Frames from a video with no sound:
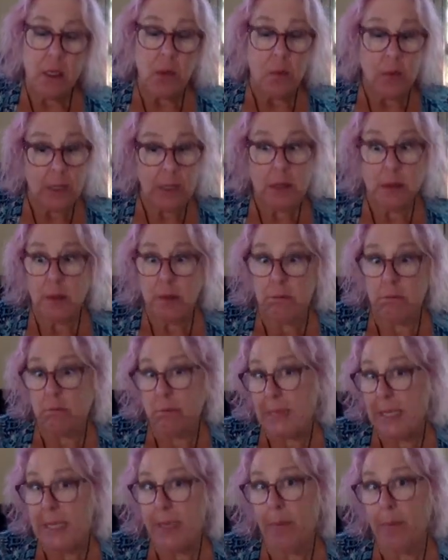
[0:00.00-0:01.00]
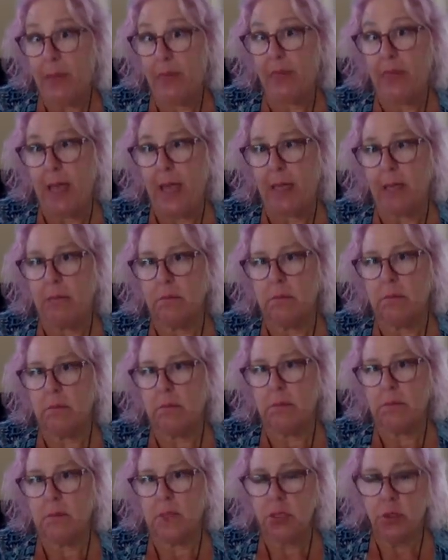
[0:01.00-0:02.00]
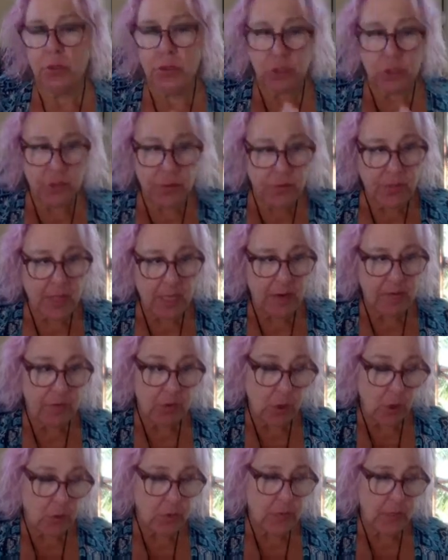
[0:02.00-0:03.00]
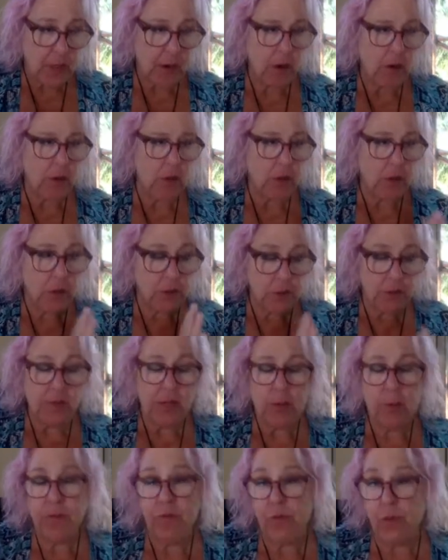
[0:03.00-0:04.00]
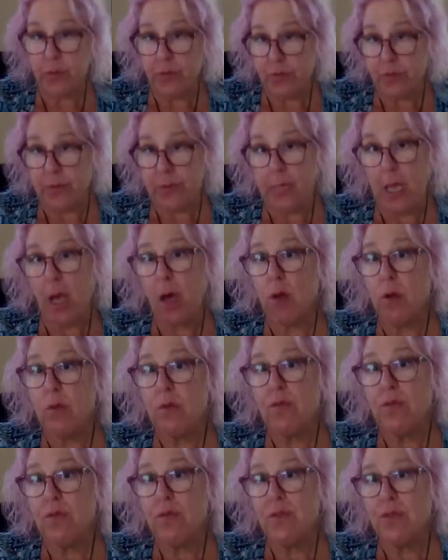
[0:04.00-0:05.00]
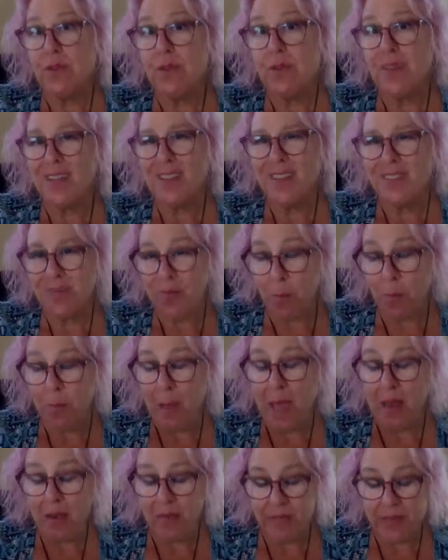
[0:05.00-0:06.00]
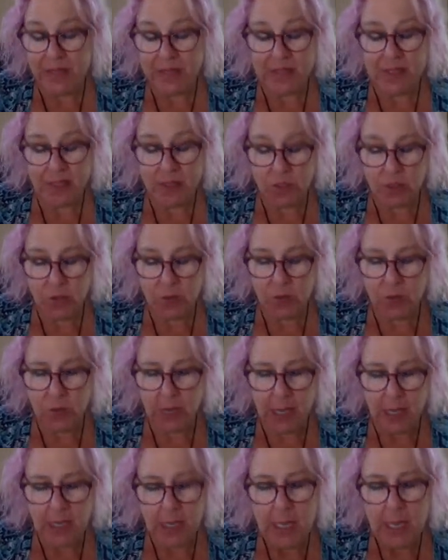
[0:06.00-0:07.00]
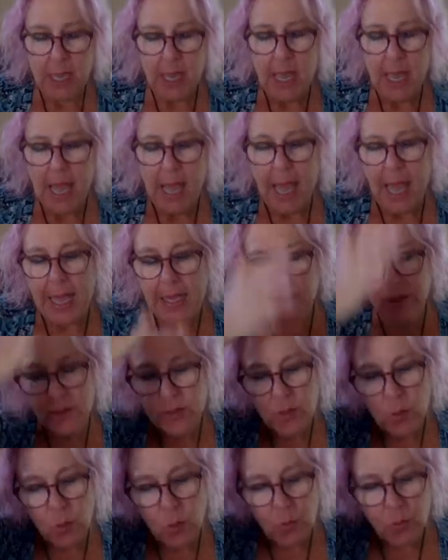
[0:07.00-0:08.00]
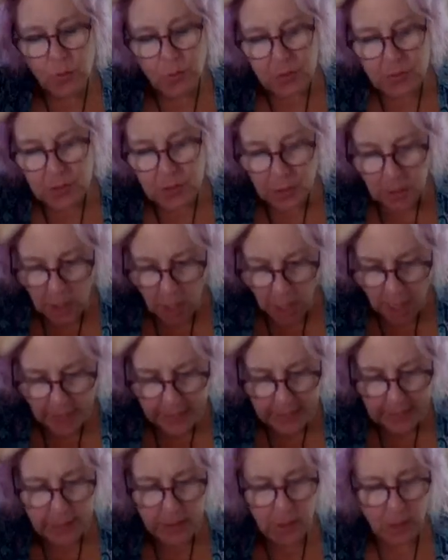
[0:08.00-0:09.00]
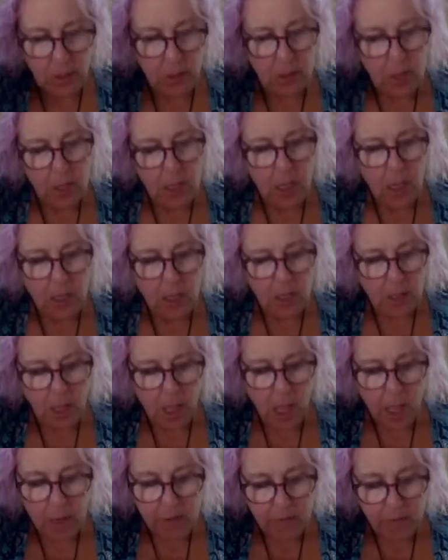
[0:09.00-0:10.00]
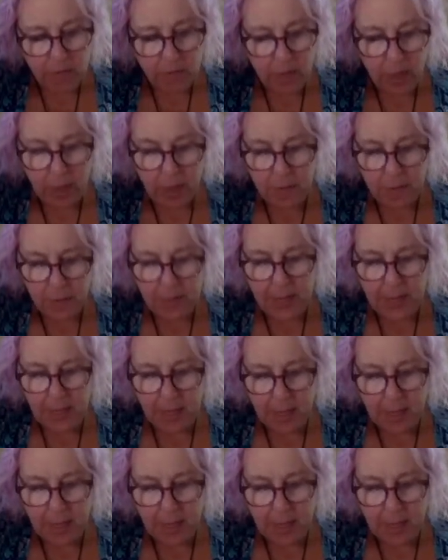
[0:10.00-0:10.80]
Well, think about that. You could do that if you go there. You could do that for yourself, for manifesting too, right? And so there's a lot here, a lot of